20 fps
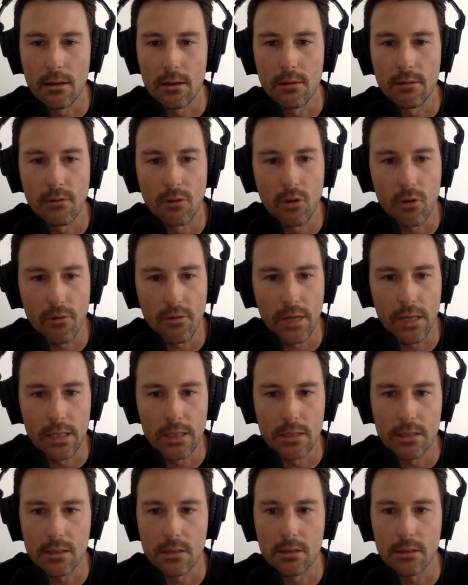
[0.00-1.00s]
and a lot of our
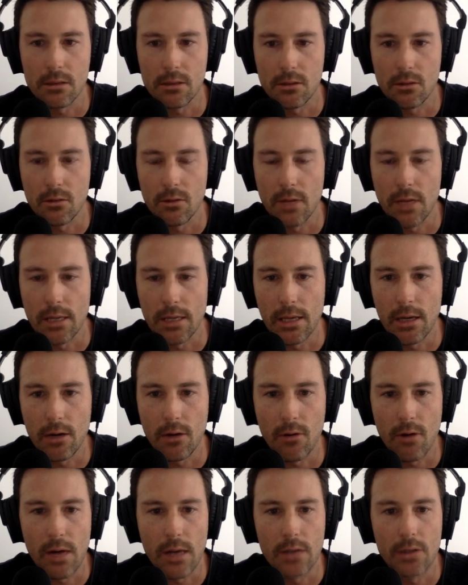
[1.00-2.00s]
listeners are sort of that
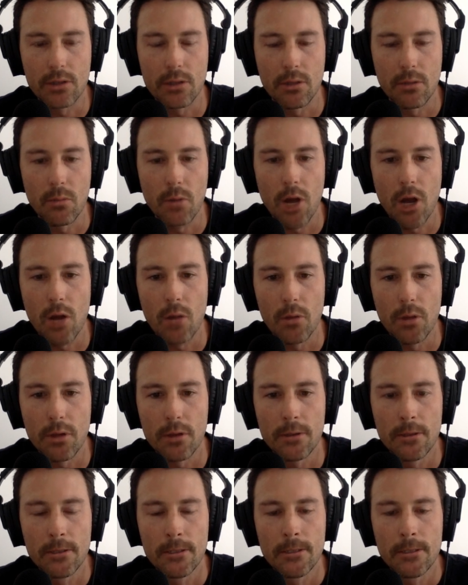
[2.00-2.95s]
younger age at the moment.